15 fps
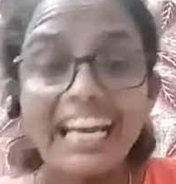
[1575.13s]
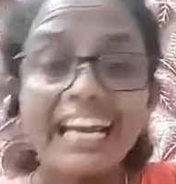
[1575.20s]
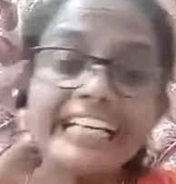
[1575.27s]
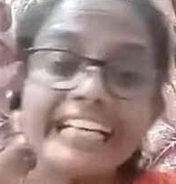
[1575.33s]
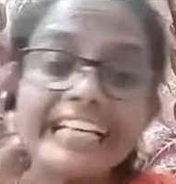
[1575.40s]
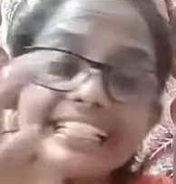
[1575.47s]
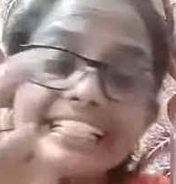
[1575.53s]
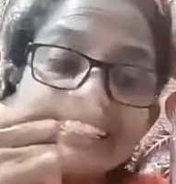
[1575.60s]

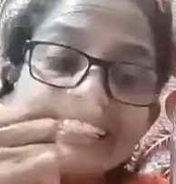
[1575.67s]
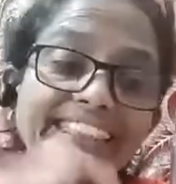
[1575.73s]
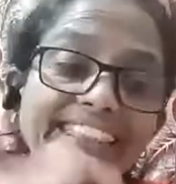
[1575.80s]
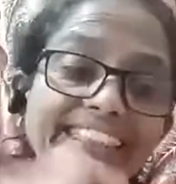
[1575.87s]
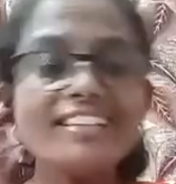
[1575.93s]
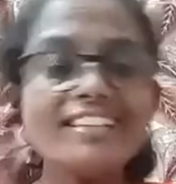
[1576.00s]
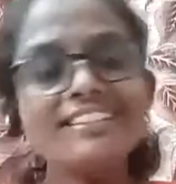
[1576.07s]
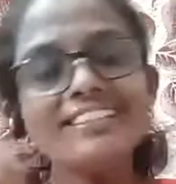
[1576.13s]
it
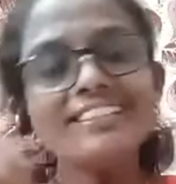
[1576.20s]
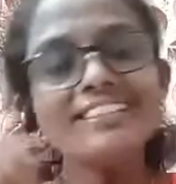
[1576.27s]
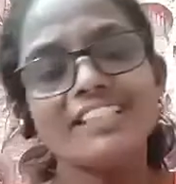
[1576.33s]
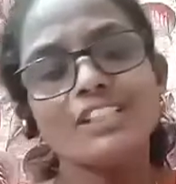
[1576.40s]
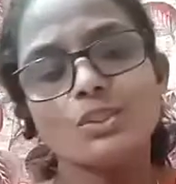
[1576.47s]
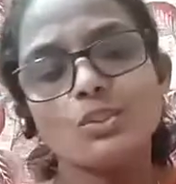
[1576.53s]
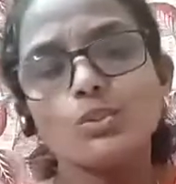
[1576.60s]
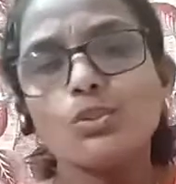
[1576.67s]
turns
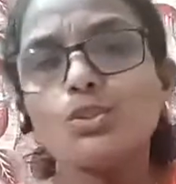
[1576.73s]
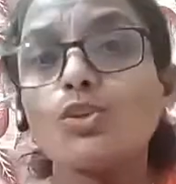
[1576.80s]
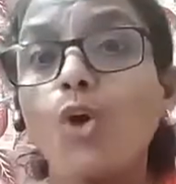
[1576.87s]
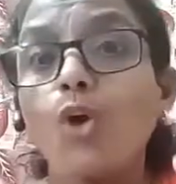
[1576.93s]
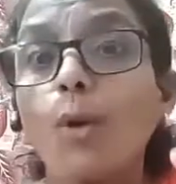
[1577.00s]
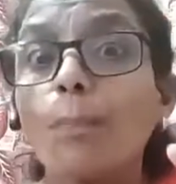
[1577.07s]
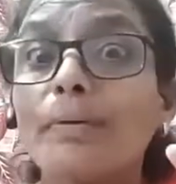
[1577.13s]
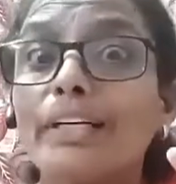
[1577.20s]
into
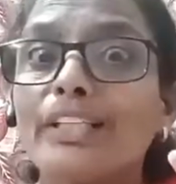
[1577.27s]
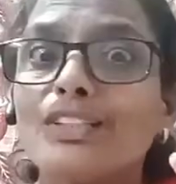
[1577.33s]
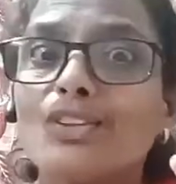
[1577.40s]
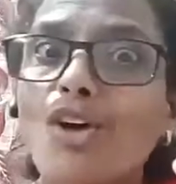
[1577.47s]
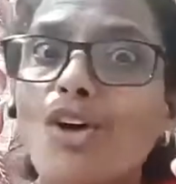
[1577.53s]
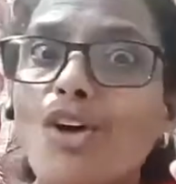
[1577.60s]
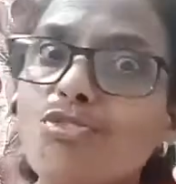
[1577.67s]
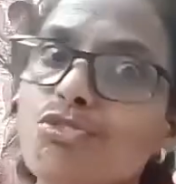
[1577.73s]
droplet
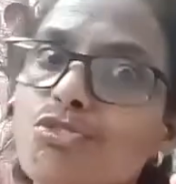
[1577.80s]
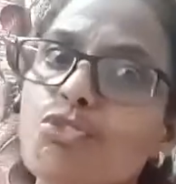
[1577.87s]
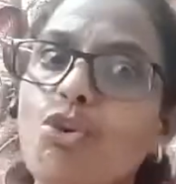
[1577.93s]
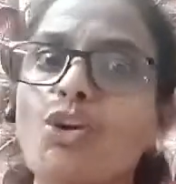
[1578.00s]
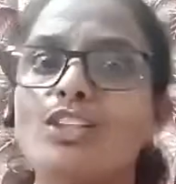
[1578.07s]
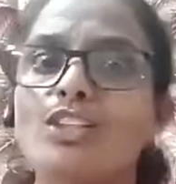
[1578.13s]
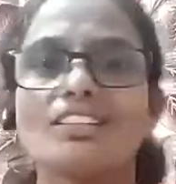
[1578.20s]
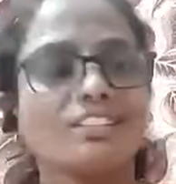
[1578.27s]
of
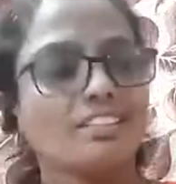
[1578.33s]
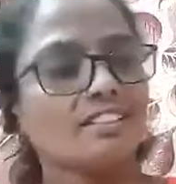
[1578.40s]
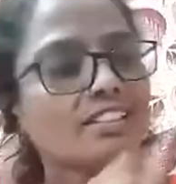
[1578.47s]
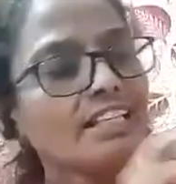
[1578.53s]
water.